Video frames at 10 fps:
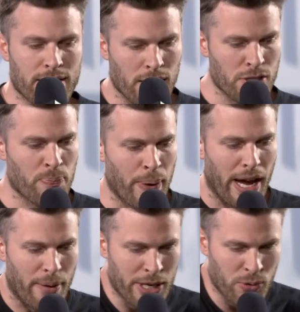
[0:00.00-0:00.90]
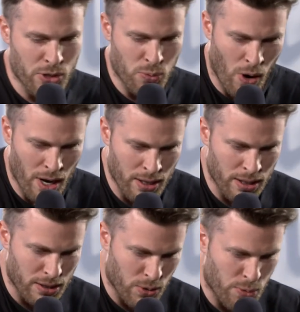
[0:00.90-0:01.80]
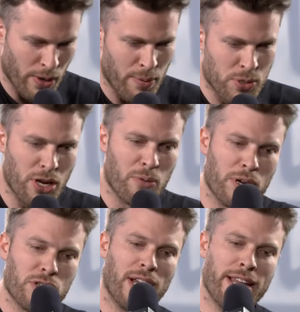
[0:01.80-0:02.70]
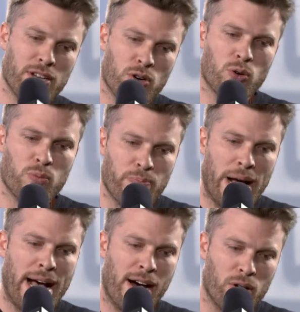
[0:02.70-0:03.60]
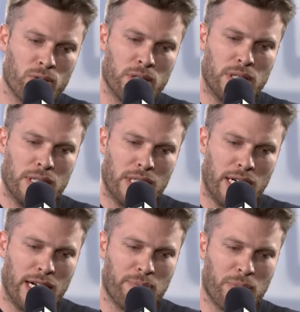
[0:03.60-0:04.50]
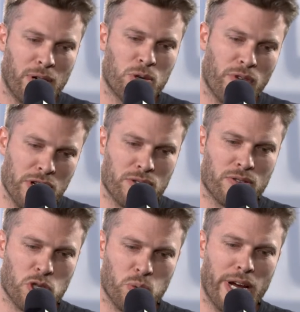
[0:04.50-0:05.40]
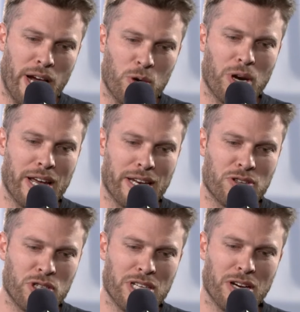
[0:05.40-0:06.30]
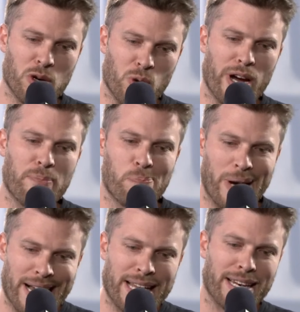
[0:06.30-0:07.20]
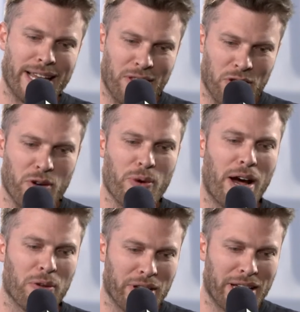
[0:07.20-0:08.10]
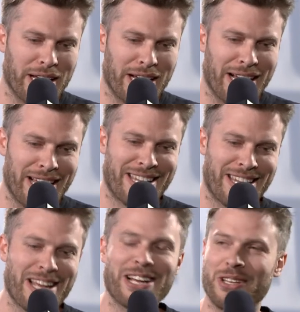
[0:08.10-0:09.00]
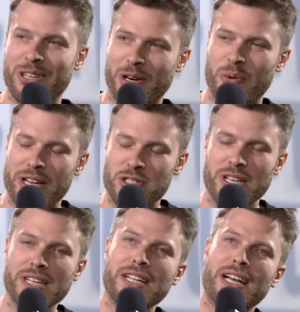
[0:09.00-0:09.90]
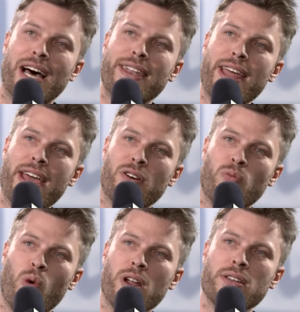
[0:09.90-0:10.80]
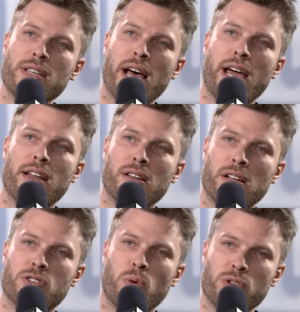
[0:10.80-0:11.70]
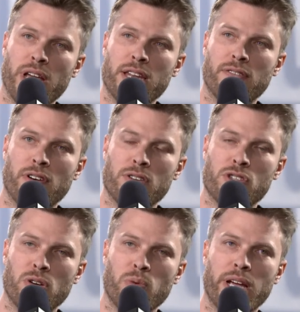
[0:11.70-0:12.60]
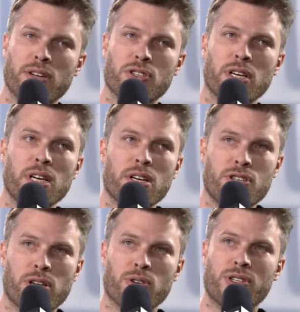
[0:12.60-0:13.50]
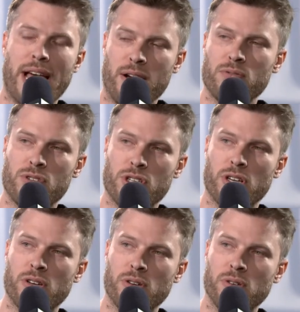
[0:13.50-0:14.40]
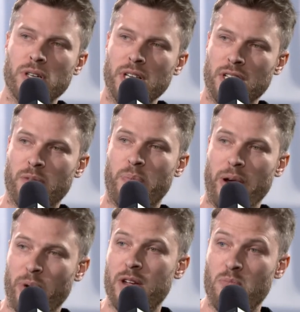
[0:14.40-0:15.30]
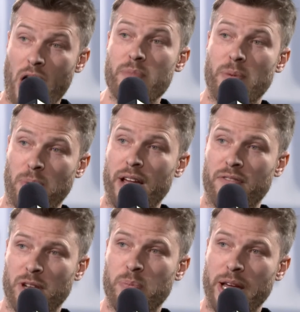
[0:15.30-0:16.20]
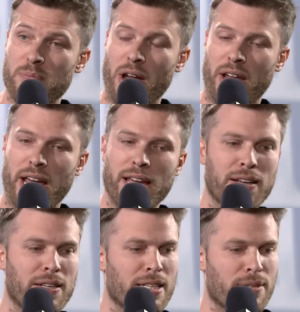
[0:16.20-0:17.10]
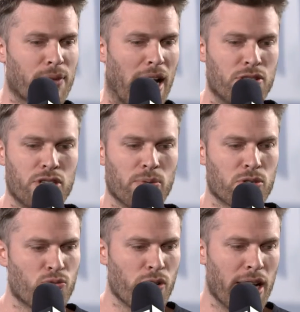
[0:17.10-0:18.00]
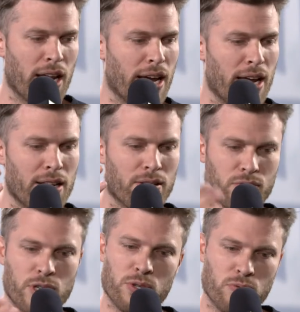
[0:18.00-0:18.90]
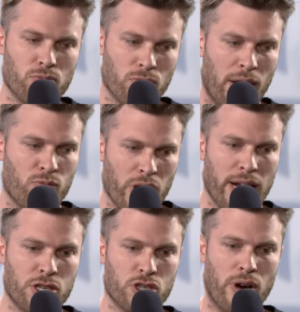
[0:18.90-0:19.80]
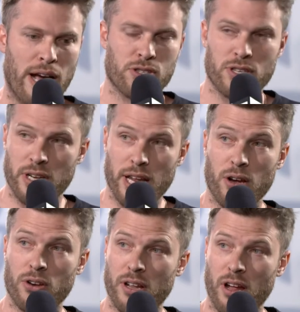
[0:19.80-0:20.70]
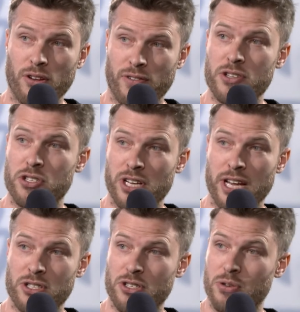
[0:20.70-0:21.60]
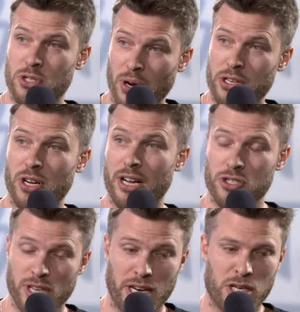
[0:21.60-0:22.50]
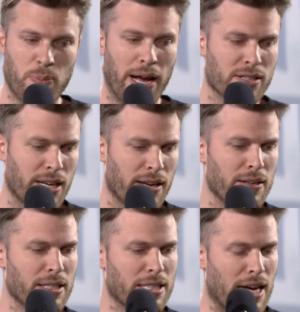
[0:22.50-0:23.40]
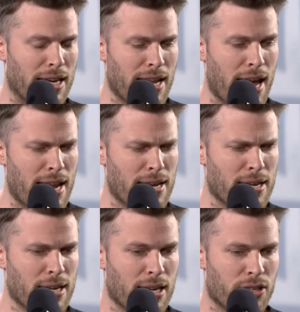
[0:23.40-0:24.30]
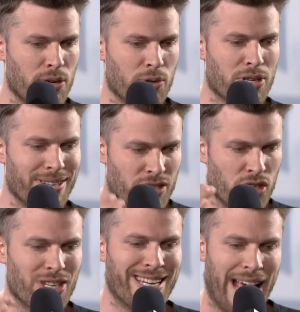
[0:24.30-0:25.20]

it does a bit. I mean, there was one episode where there's a lady called Mao, who was a very sweet old lady, and she'd done quite badly throughout the quiz. And then on one day, like, towards the end of her 2 weeks, she got down to the bit where you might be playing for the big money. And she was really stressed and nearly on the verge of tears because she was so excited, she didn't expect it. And then she was just